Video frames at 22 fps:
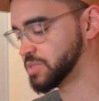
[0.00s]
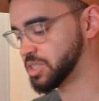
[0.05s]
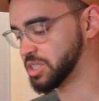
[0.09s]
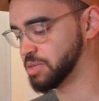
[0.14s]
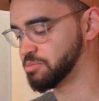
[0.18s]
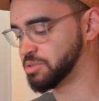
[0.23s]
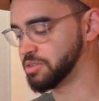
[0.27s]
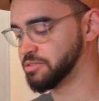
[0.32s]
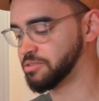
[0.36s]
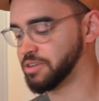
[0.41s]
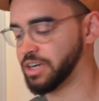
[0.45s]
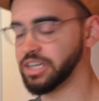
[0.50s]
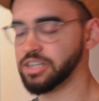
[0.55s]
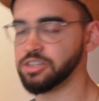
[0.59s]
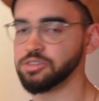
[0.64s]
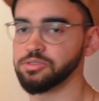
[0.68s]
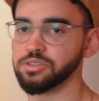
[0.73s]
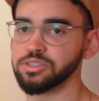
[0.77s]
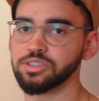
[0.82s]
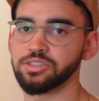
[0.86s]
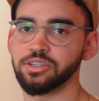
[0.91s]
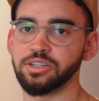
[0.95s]
simplifying
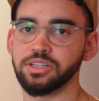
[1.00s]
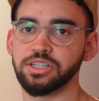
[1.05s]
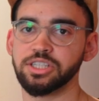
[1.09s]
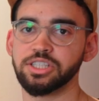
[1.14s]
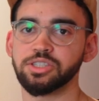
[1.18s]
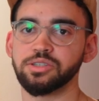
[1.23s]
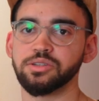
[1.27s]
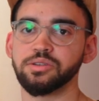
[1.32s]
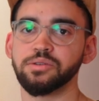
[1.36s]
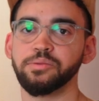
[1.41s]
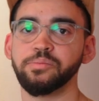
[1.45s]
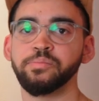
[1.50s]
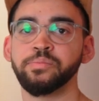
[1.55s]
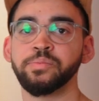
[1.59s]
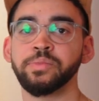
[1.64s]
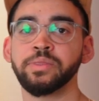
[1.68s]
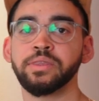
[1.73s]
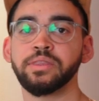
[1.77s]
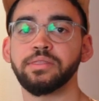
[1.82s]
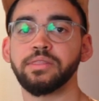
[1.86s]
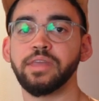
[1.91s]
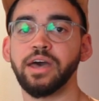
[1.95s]
your installation.
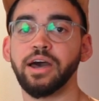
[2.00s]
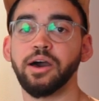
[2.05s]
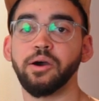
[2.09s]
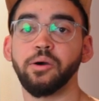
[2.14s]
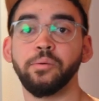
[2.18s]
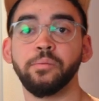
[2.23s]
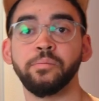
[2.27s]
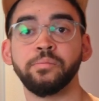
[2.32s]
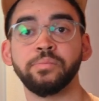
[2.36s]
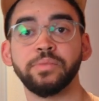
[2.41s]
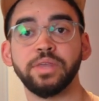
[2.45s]
Now,